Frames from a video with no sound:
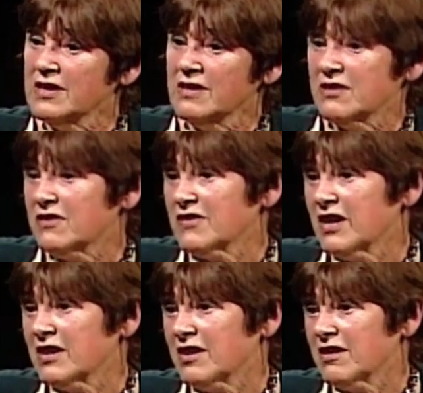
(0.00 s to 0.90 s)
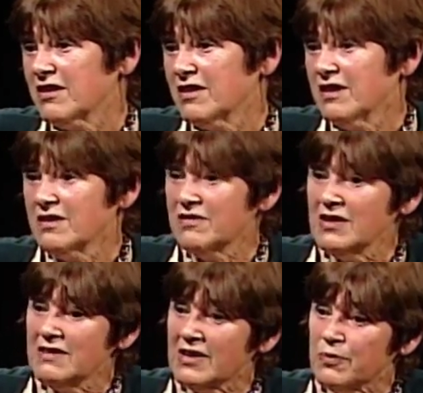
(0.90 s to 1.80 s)
the designer, the
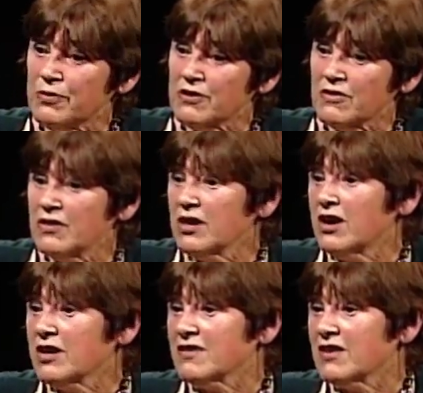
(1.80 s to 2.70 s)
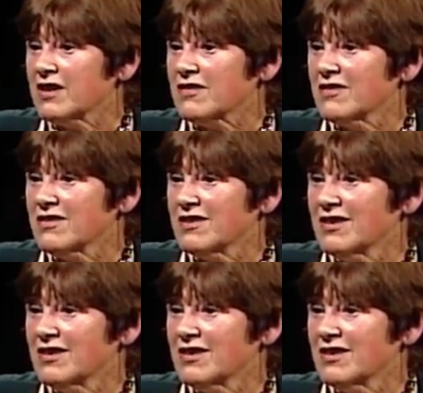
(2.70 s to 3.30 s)
detail person, the architect,